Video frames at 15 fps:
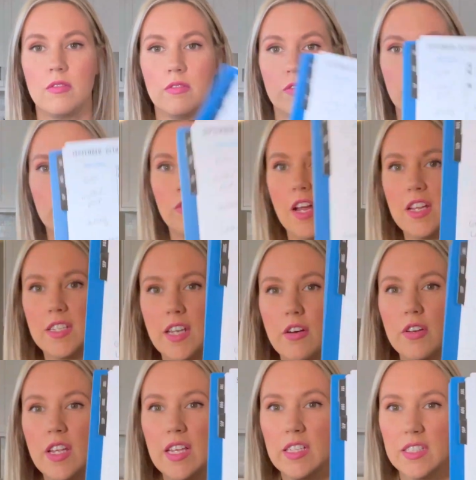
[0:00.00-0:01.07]
write
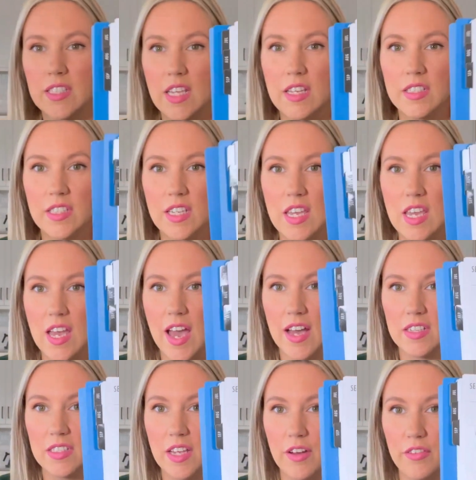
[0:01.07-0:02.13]
down his things that he
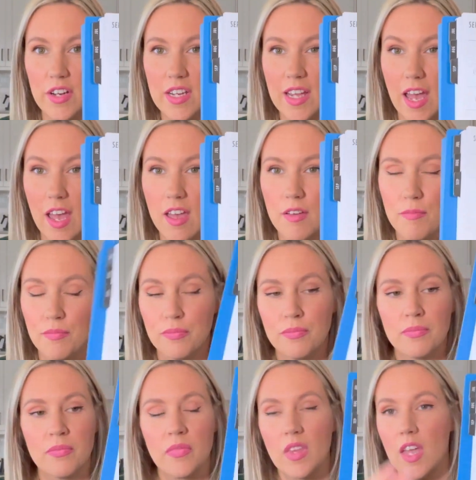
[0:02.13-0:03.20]
has every day
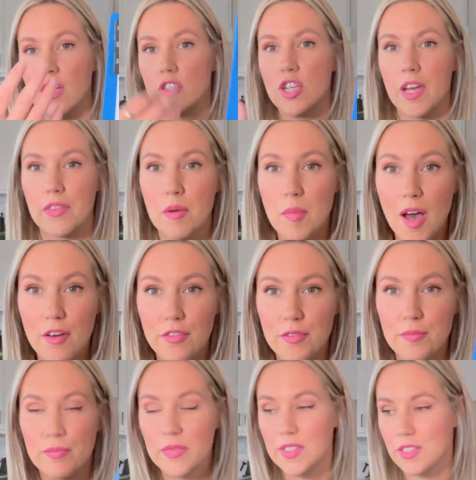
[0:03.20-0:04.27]
and check them
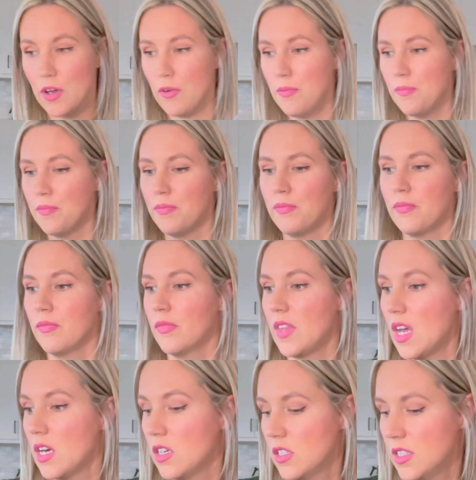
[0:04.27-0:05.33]
off. So
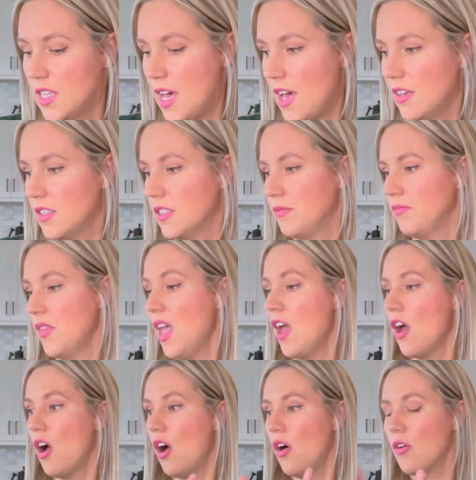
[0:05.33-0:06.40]
there's that.
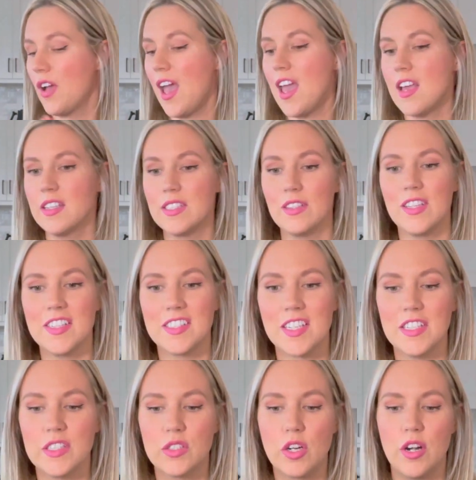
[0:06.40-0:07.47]
Okay, so let's
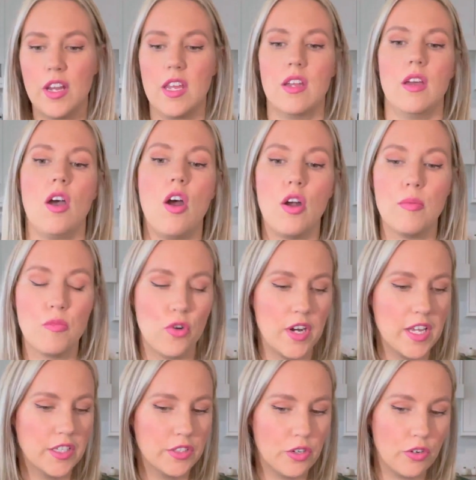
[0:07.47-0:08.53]
get started. Our
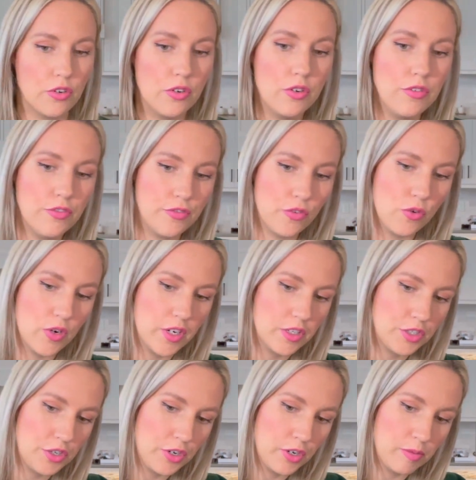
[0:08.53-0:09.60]
morning circle for
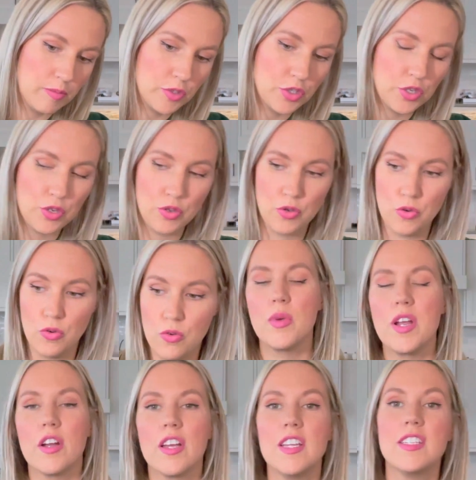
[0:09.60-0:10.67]
Term 2,
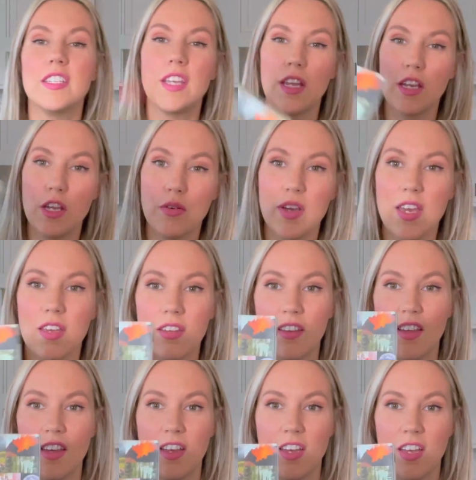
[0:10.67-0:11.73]
we are continuing.
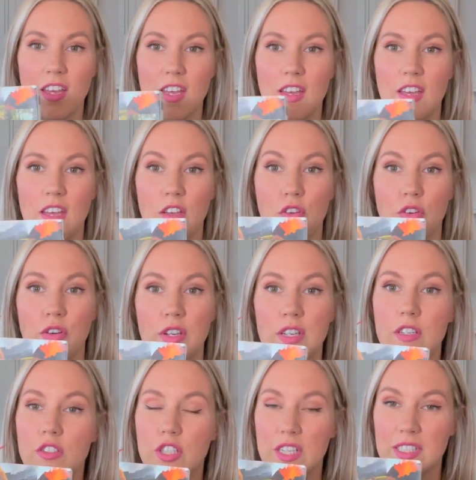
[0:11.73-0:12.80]
It
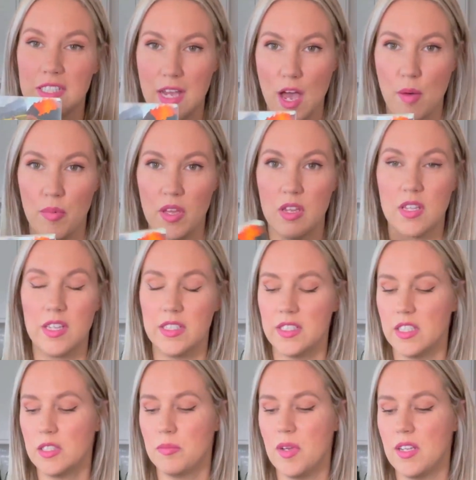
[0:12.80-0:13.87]
couldn't just happen. This
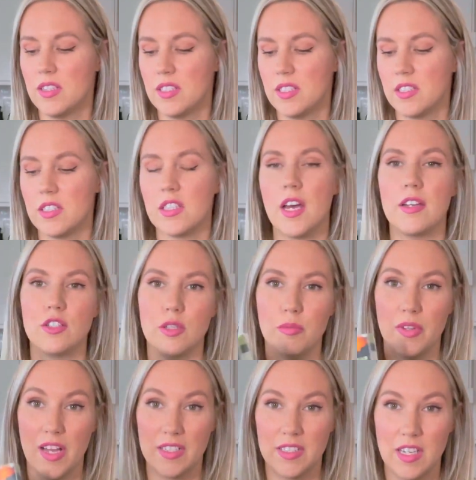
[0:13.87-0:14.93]
has been such a
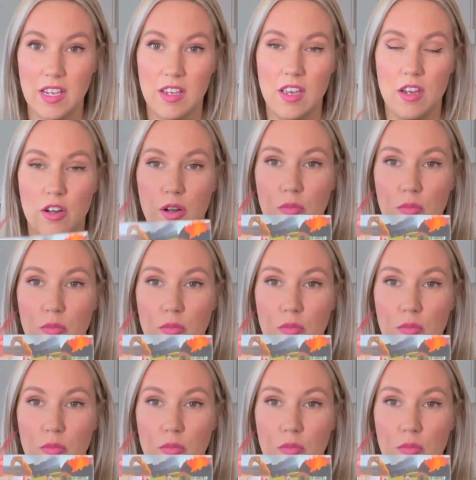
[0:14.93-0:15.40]
blessing in our